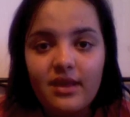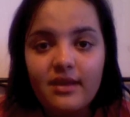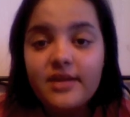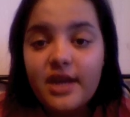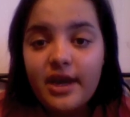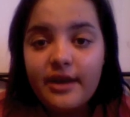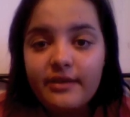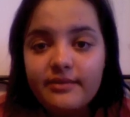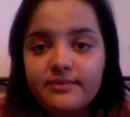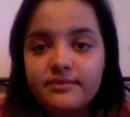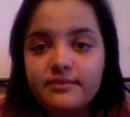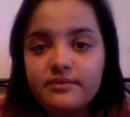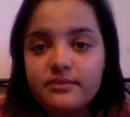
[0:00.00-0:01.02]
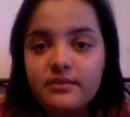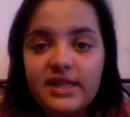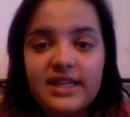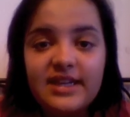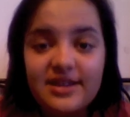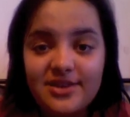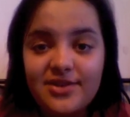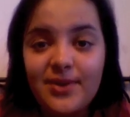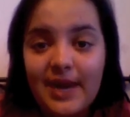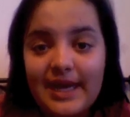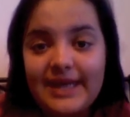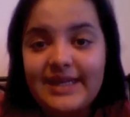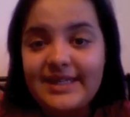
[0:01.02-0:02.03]
you know,
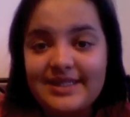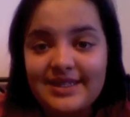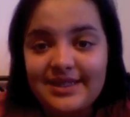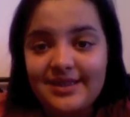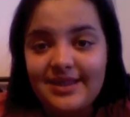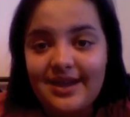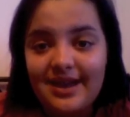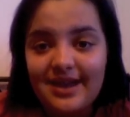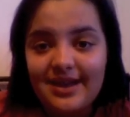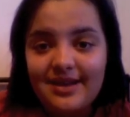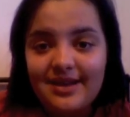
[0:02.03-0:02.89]
20 is still a lot.